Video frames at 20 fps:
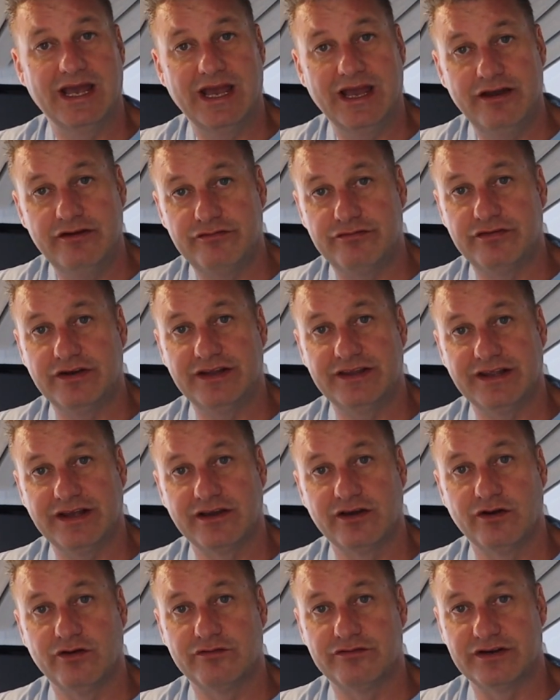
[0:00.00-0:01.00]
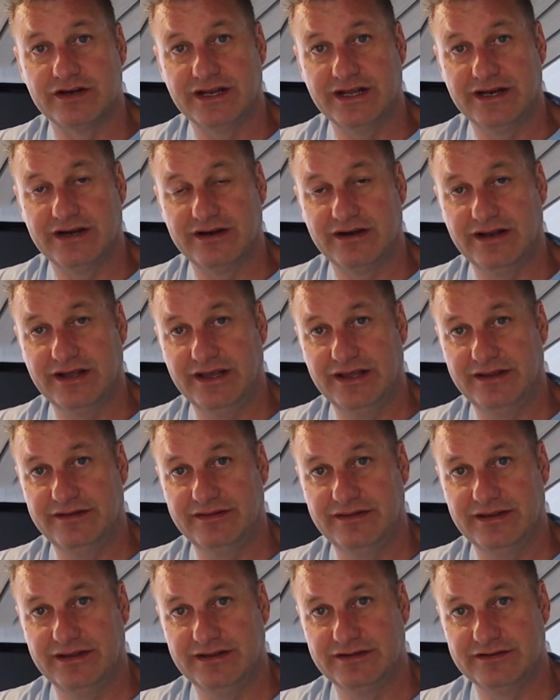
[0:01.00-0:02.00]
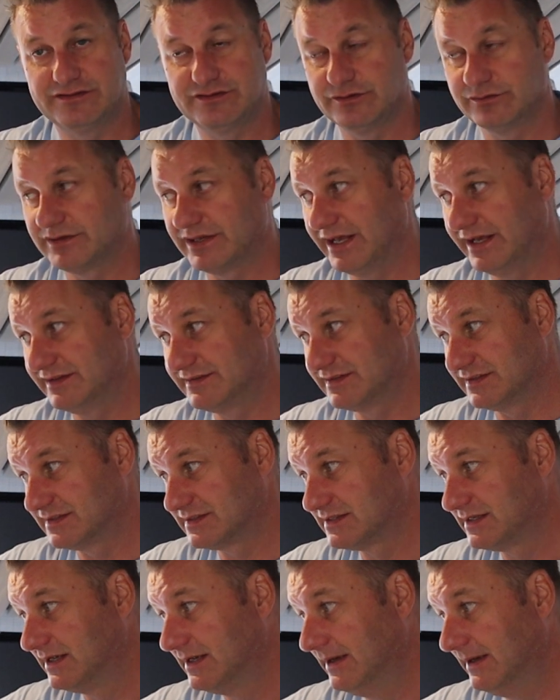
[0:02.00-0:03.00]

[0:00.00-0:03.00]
everything over there in suitcases,